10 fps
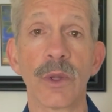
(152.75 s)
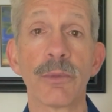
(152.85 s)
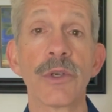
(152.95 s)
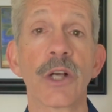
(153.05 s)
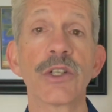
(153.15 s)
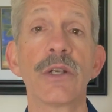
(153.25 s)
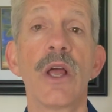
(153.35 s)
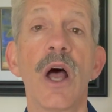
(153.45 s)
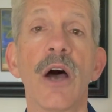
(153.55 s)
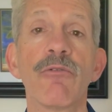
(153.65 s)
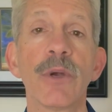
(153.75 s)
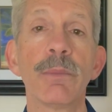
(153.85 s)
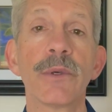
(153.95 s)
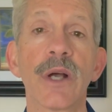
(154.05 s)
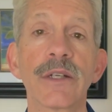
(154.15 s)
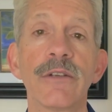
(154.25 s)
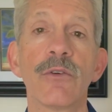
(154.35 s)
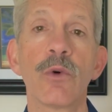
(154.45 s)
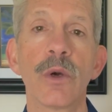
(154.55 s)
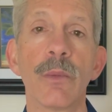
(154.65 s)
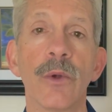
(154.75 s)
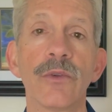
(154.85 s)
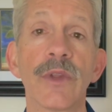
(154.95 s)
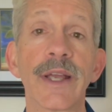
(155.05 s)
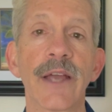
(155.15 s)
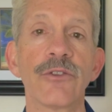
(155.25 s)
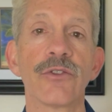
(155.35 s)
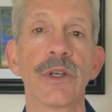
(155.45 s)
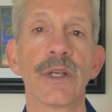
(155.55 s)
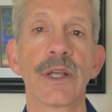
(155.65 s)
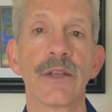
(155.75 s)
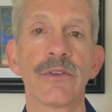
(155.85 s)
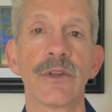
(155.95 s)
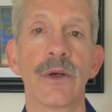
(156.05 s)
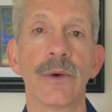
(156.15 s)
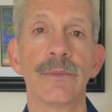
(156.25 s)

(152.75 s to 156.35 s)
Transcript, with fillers: the production of reproductive hormones like estrogen can slow.